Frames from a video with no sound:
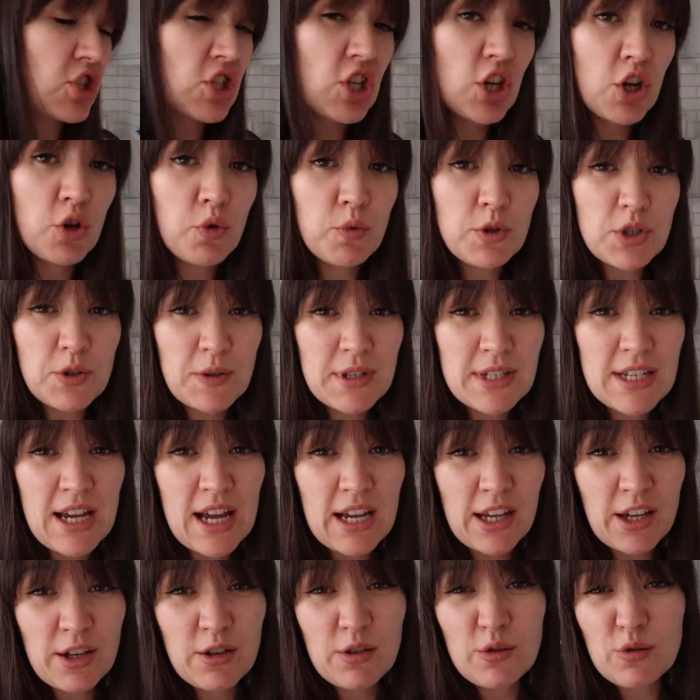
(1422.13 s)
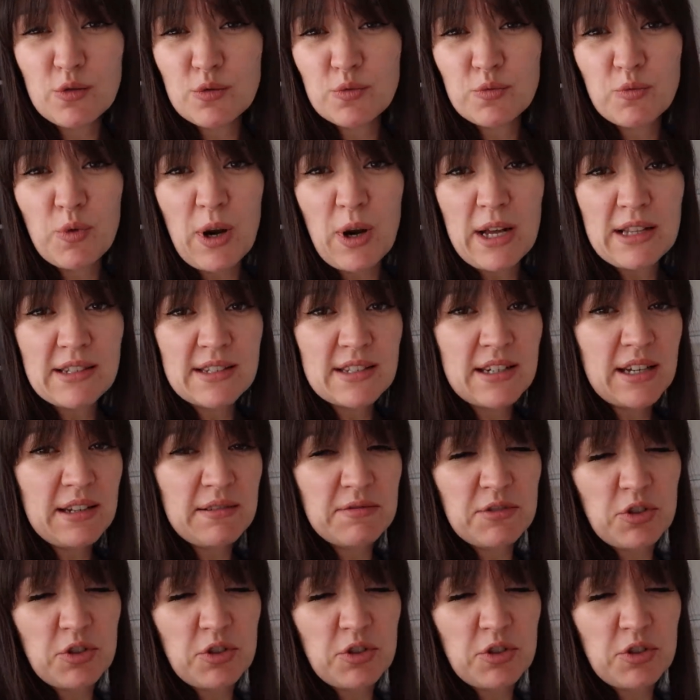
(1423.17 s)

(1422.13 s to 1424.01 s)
So we're doing Taco Wednesday.